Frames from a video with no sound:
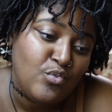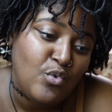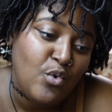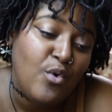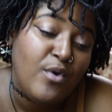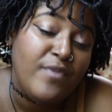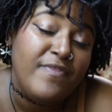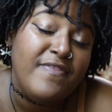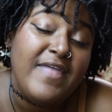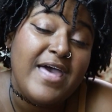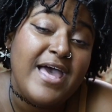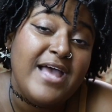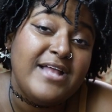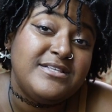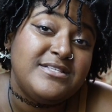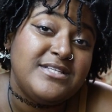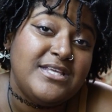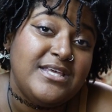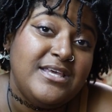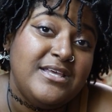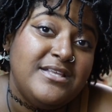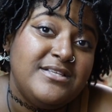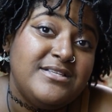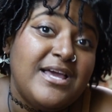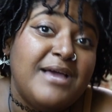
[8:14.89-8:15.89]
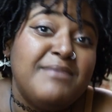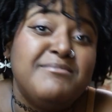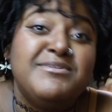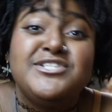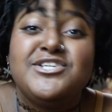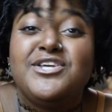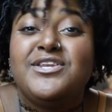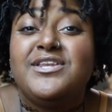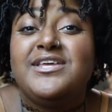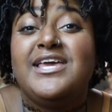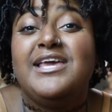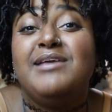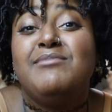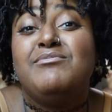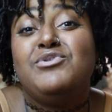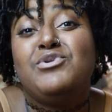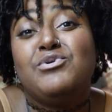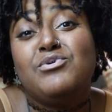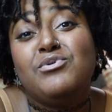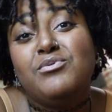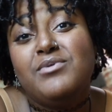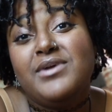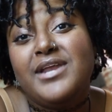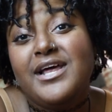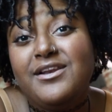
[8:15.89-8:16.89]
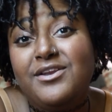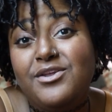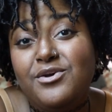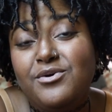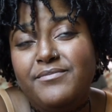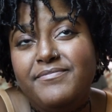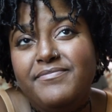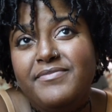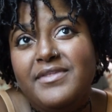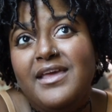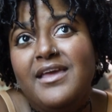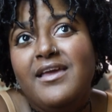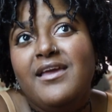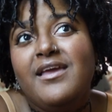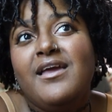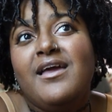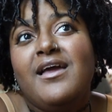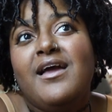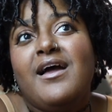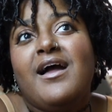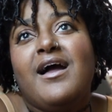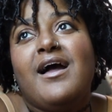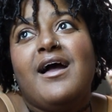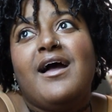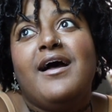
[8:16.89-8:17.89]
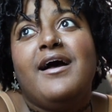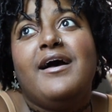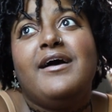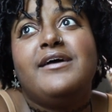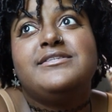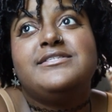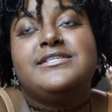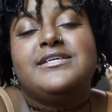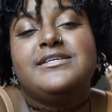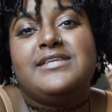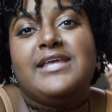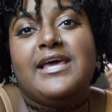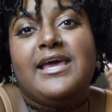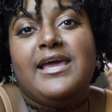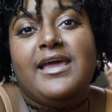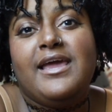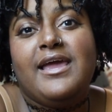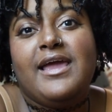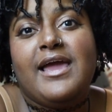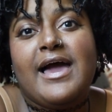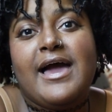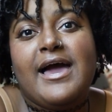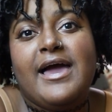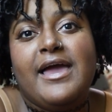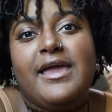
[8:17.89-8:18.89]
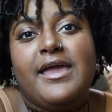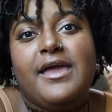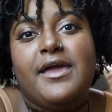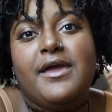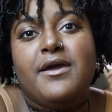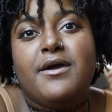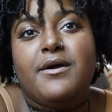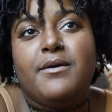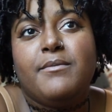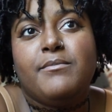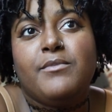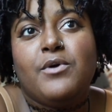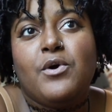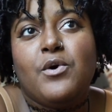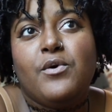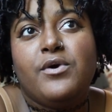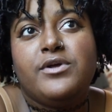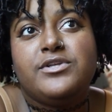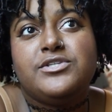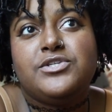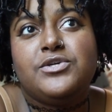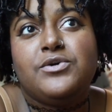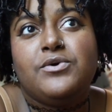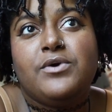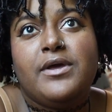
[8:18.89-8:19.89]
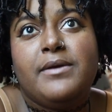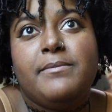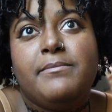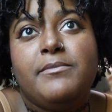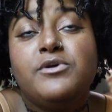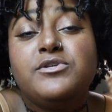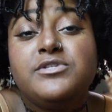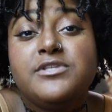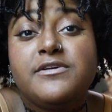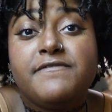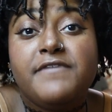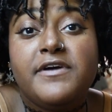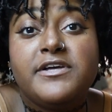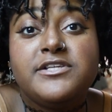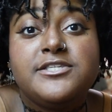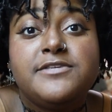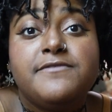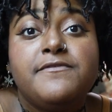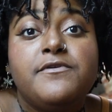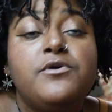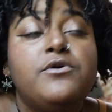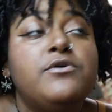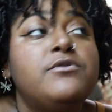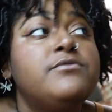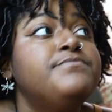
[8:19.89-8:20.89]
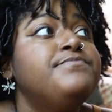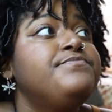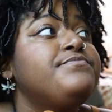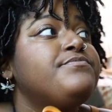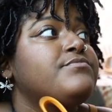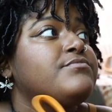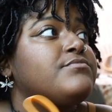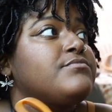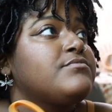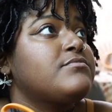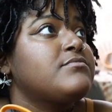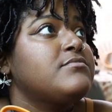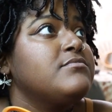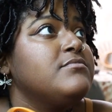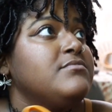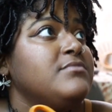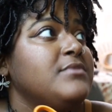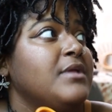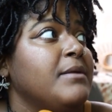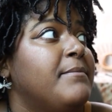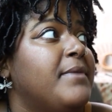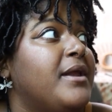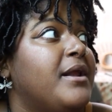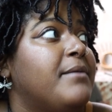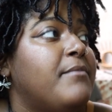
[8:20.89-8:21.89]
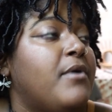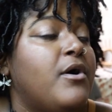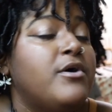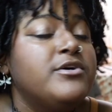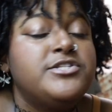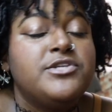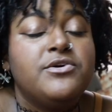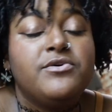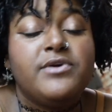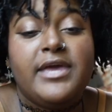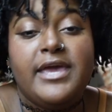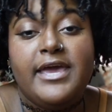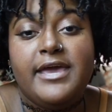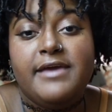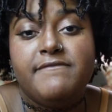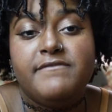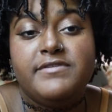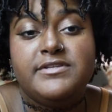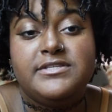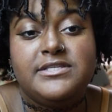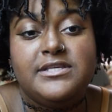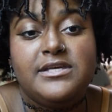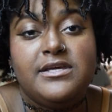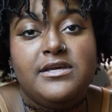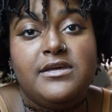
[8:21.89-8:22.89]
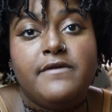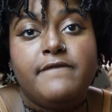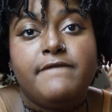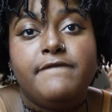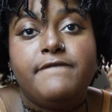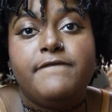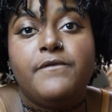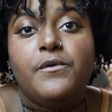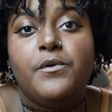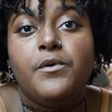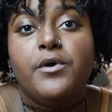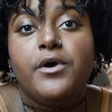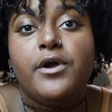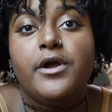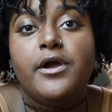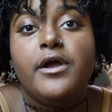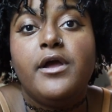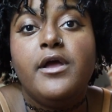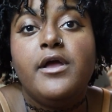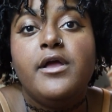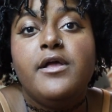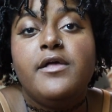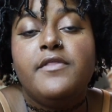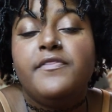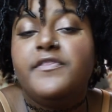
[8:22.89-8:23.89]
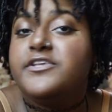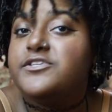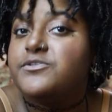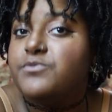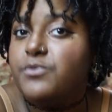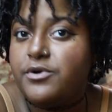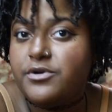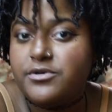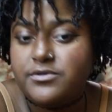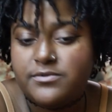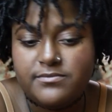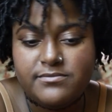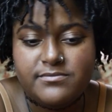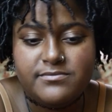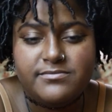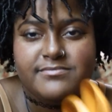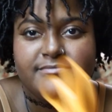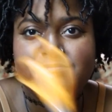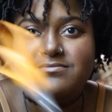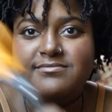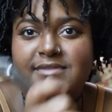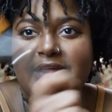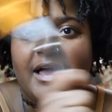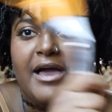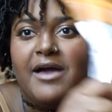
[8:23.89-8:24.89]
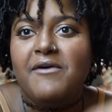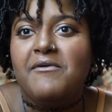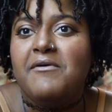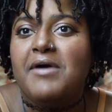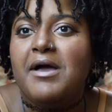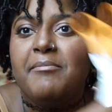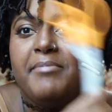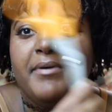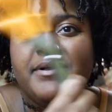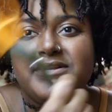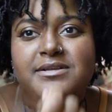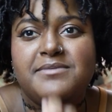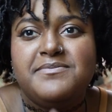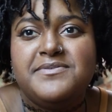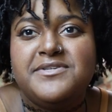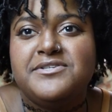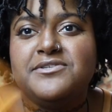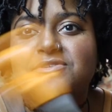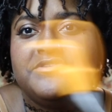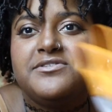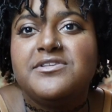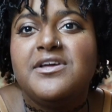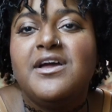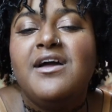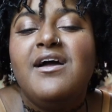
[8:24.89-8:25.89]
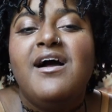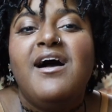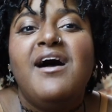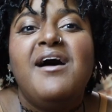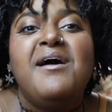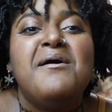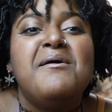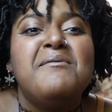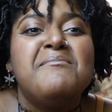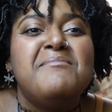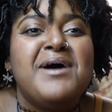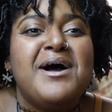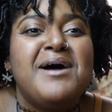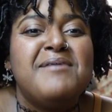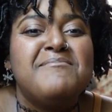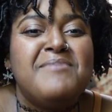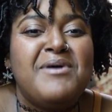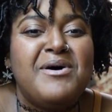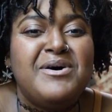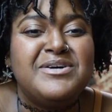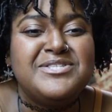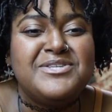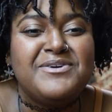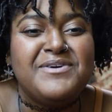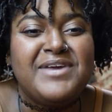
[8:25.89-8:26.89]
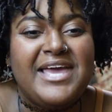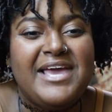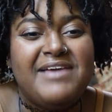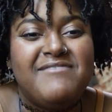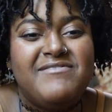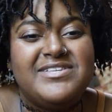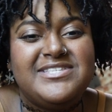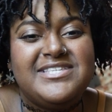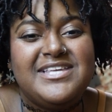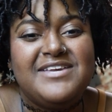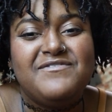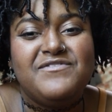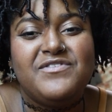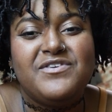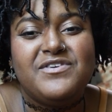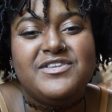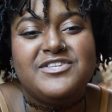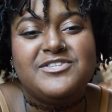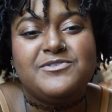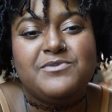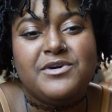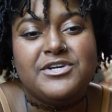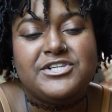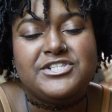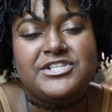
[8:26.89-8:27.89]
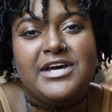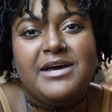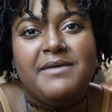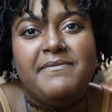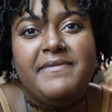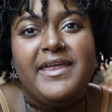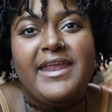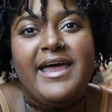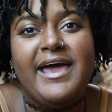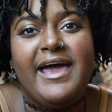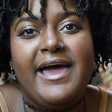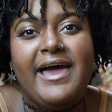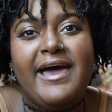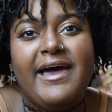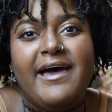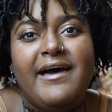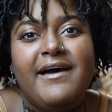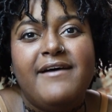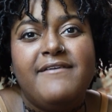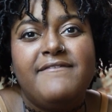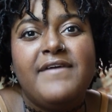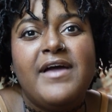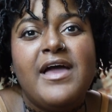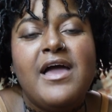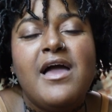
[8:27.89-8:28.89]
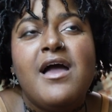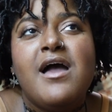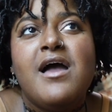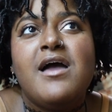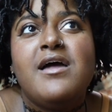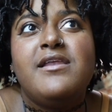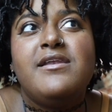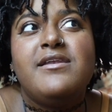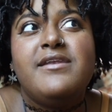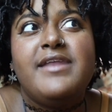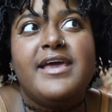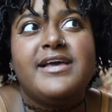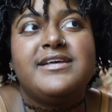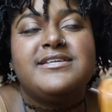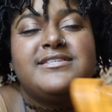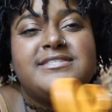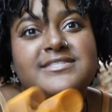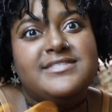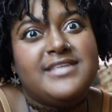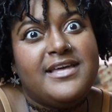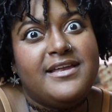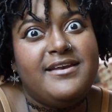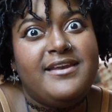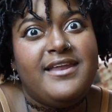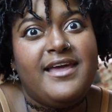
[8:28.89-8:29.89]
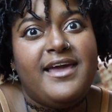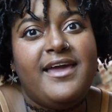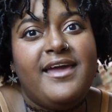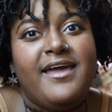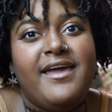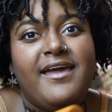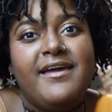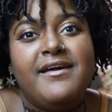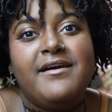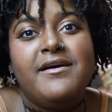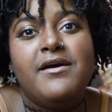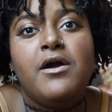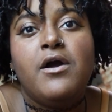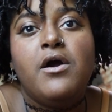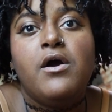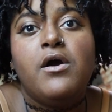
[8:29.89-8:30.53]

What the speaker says: on that end, I'm just gonna keep doing what I do. Today I am going to a music festival, but I'm also canvassing for this work. Now I picked up scissors. I'm also canvassing for this workshop that I have next Sunday.